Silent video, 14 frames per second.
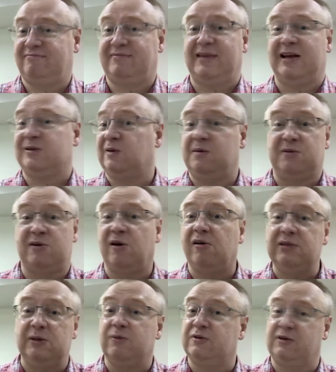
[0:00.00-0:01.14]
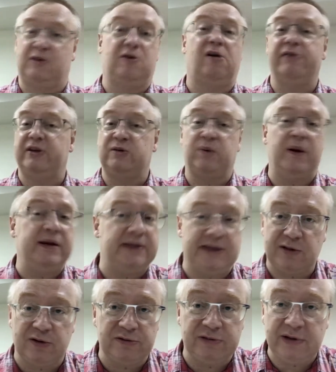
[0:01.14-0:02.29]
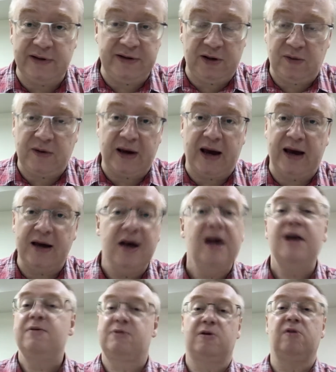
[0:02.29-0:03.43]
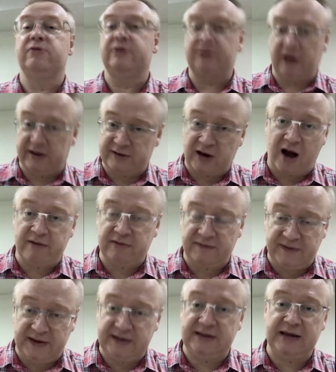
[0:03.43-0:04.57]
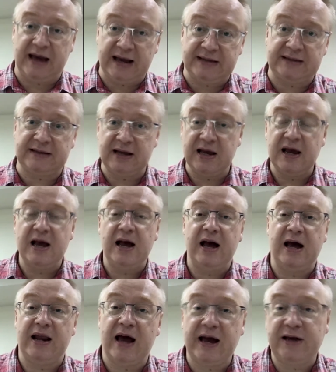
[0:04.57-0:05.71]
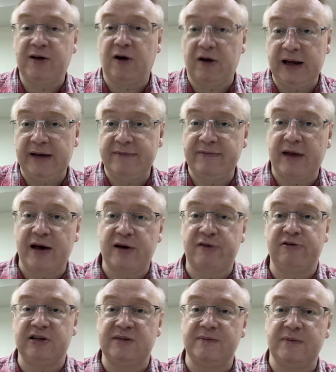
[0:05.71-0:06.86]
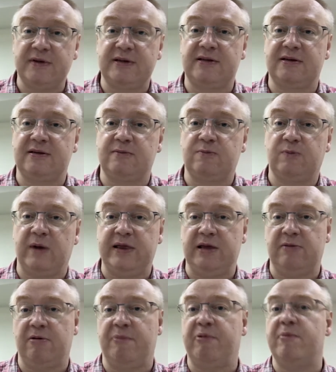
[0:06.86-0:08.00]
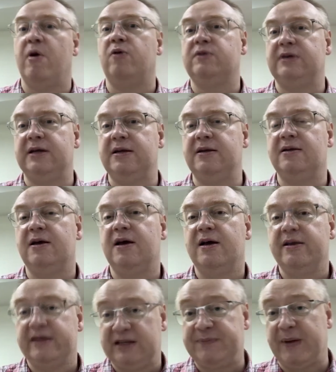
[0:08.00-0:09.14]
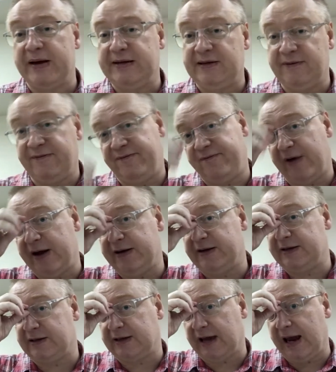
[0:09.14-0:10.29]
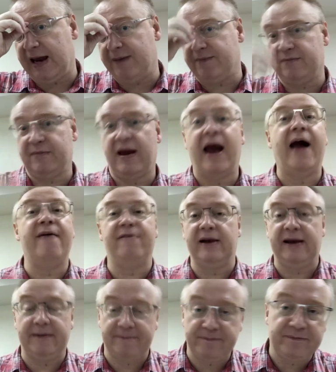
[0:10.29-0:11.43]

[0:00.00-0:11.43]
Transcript: that's what it was called. It wasn't called the 2600 in the UK, it was called the Atari VCS. And I got it that Christmas when they were promoting Space Invaders game heavily.